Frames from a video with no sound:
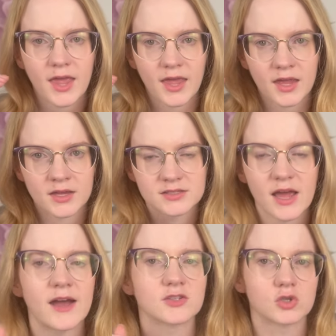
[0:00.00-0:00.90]
and
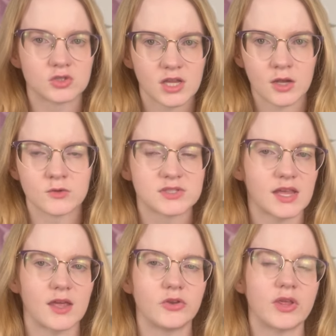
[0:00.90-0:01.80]
talks her down
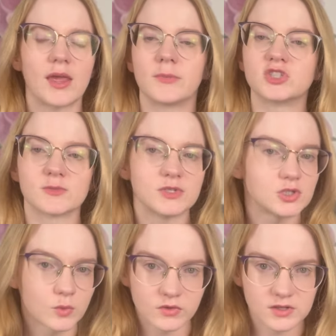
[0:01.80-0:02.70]
saying you can't be just be
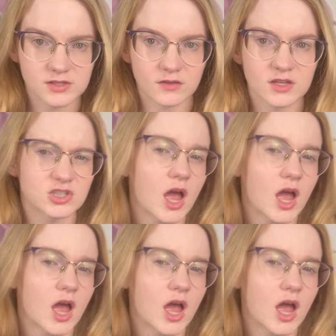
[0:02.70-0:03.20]
doing this like this.